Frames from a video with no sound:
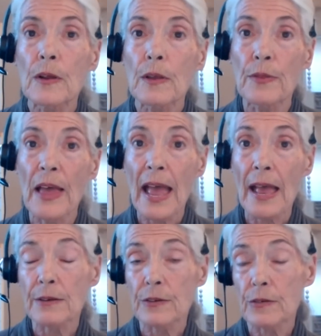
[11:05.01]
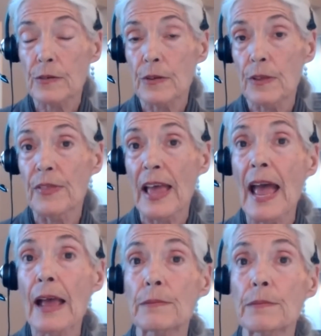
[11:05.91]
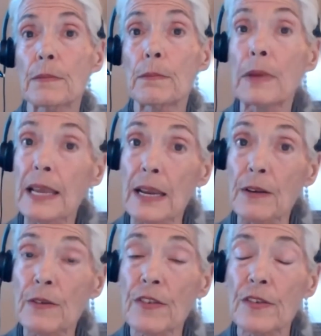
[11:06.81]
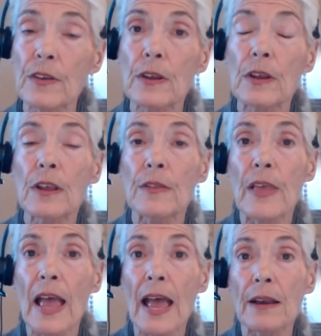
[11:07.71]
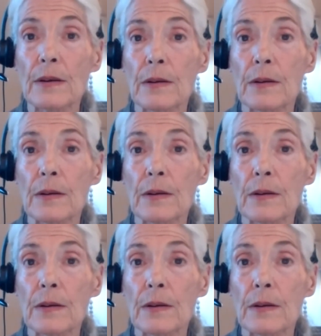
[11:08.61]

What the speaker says: that that means that